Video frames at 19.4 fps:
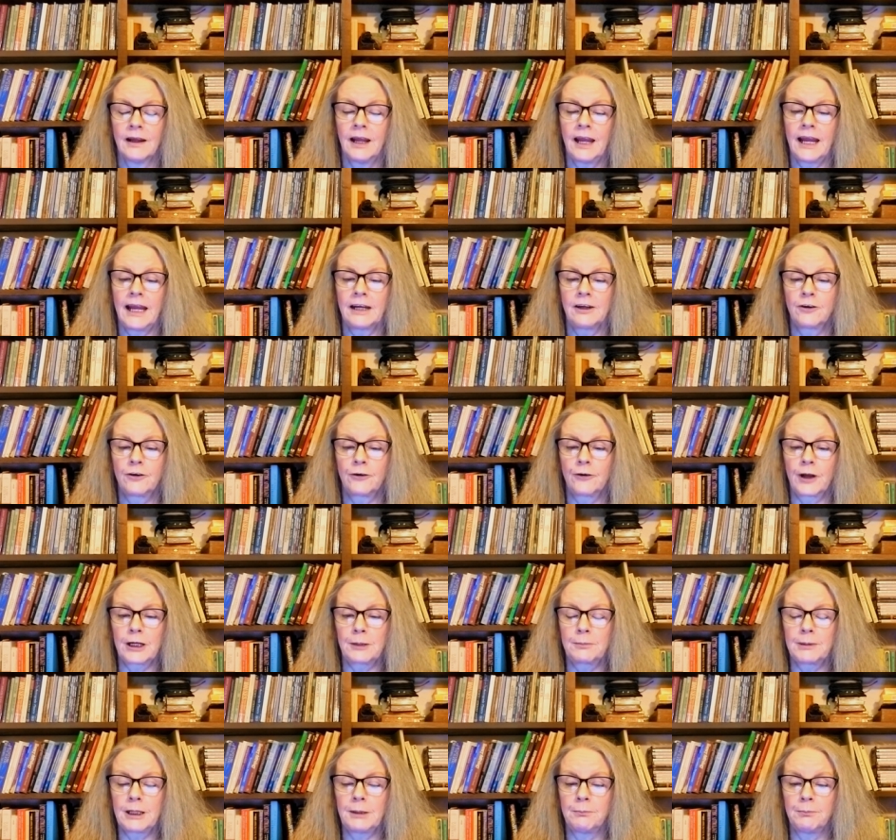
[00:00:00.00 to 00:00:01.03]

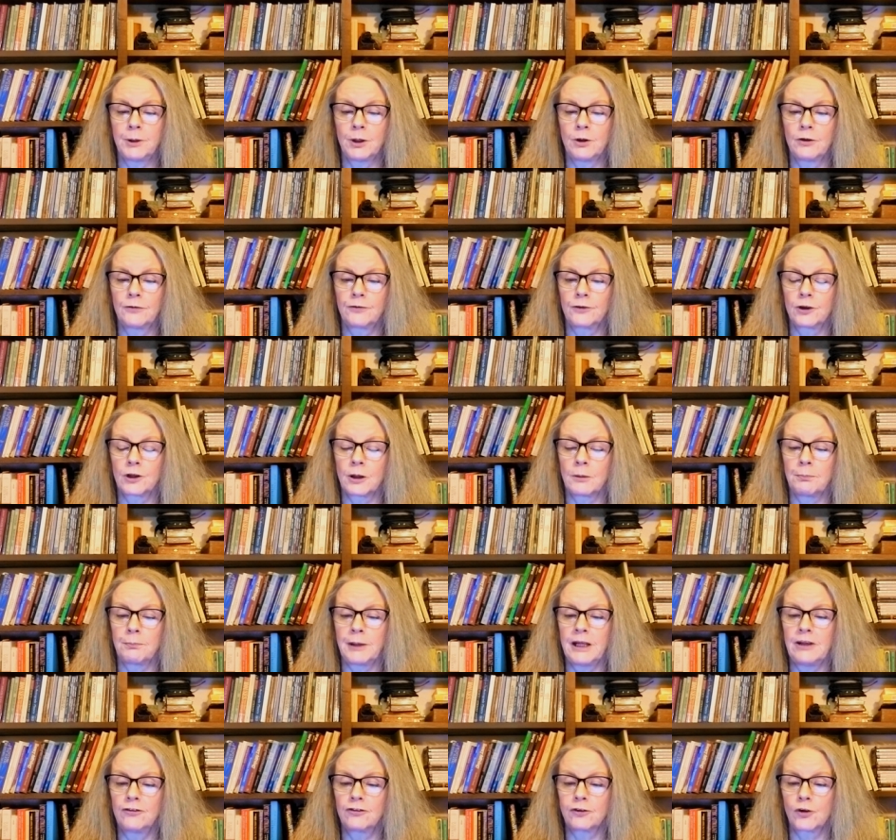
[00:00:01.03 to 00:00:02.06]
Incredibly beautiful and
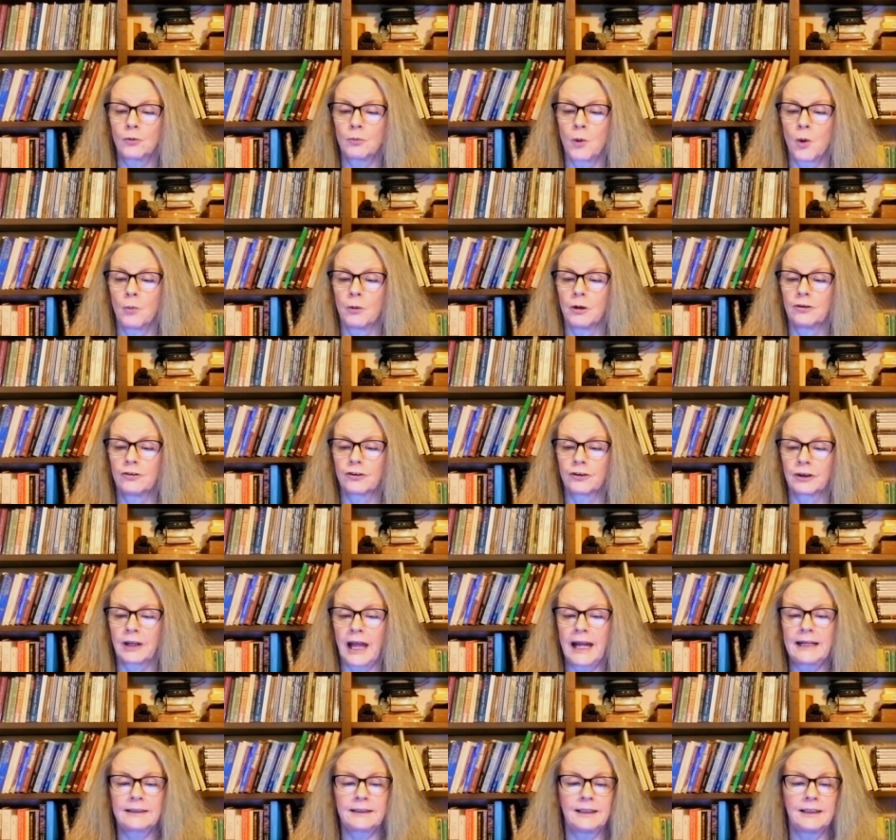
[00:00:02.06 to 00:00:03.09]
peaceful moments are
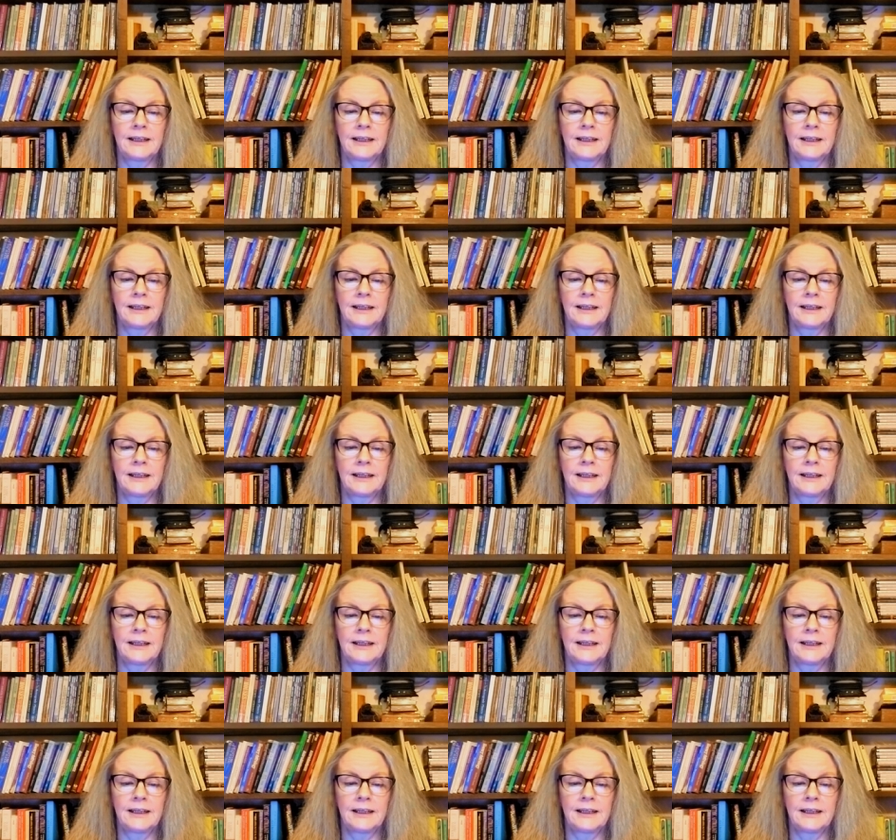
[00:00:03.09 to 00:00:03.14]
likely